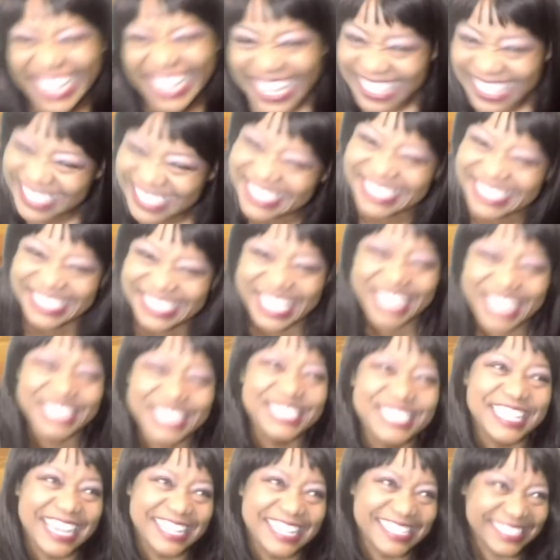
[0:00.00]
Stay
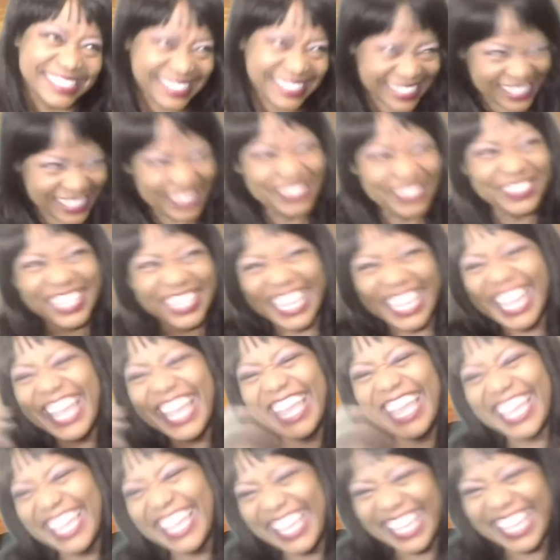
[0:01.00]
jealous, okay?
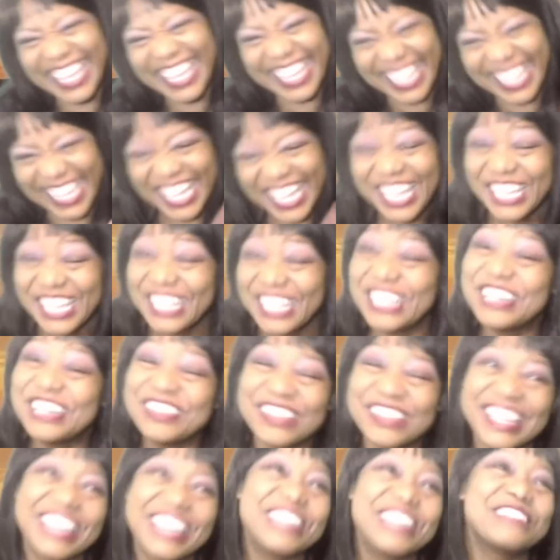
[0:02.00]

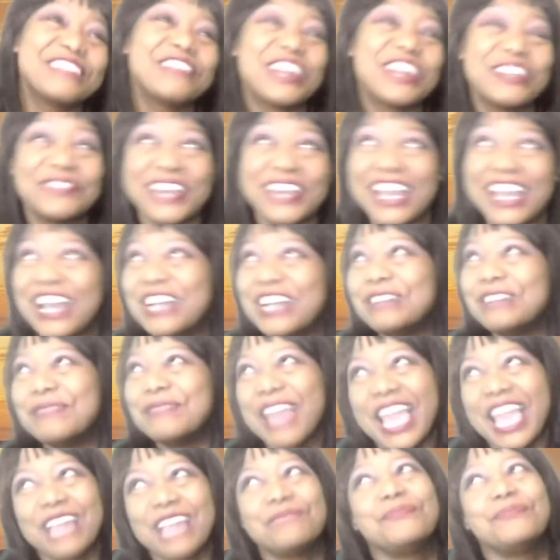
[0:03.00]
Okay, Grandma, I'm
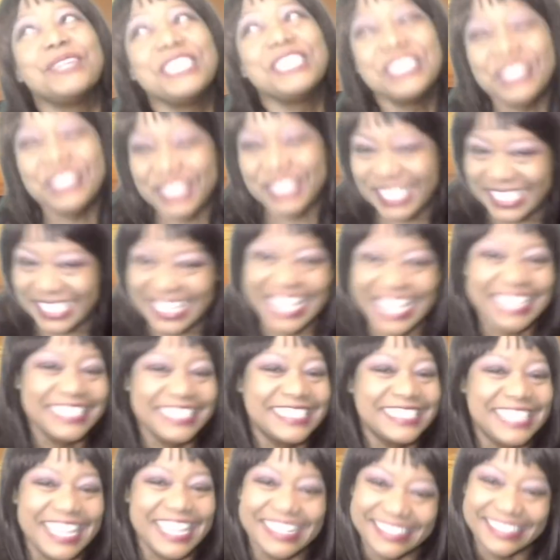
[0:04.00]
happy to stay
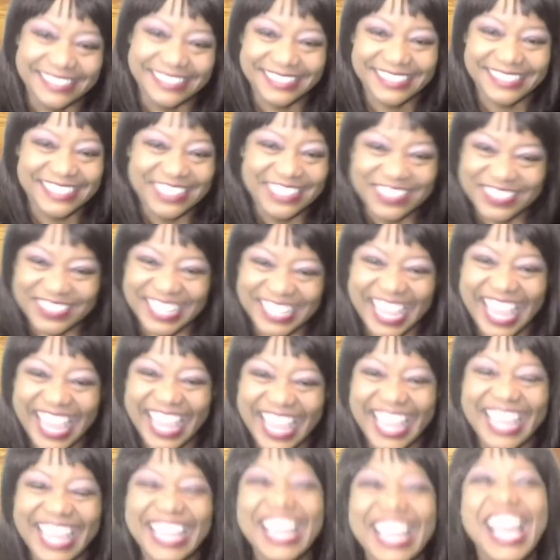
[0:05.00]
jealous,
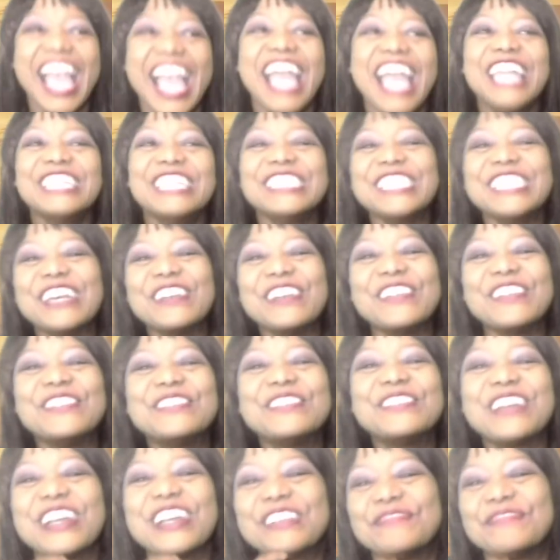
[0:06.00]
okay? So,
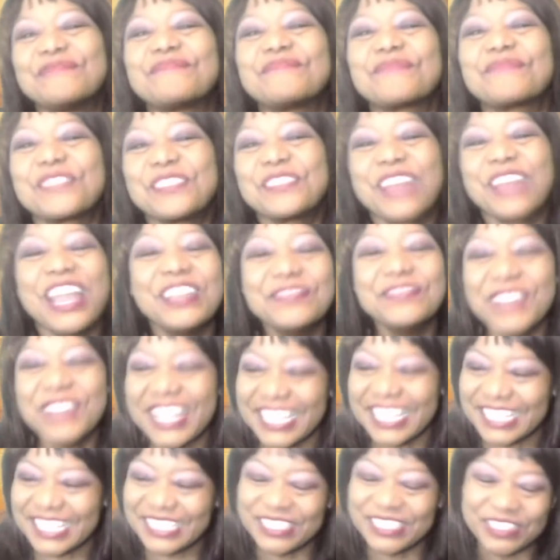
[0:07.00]
Grandma
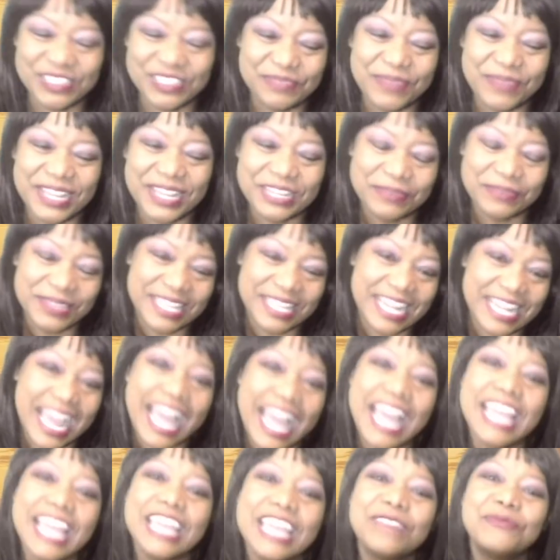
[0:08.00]
is just reminding me that
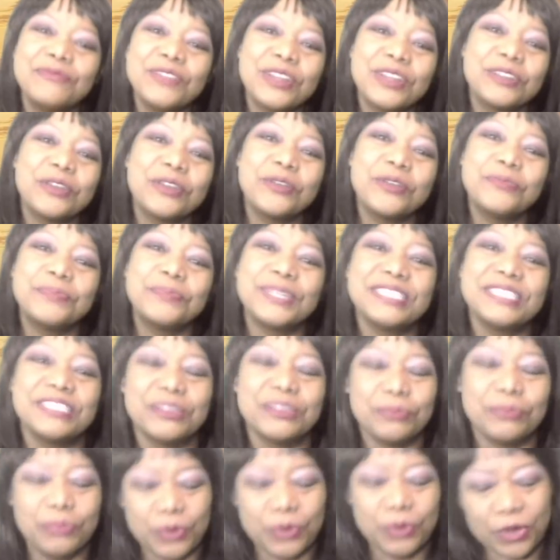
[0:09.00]
I have not opened the
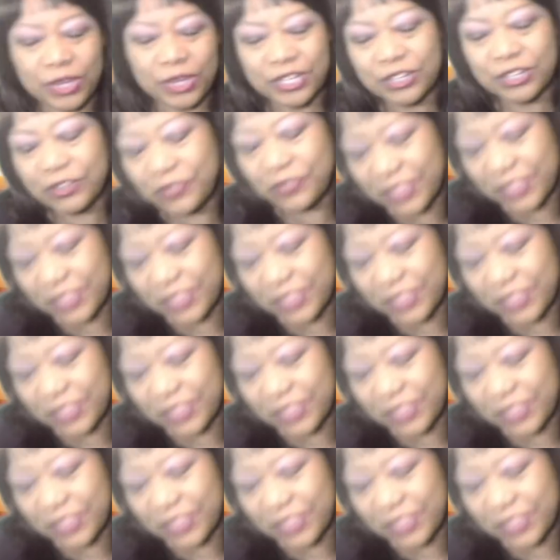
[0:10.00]
board of the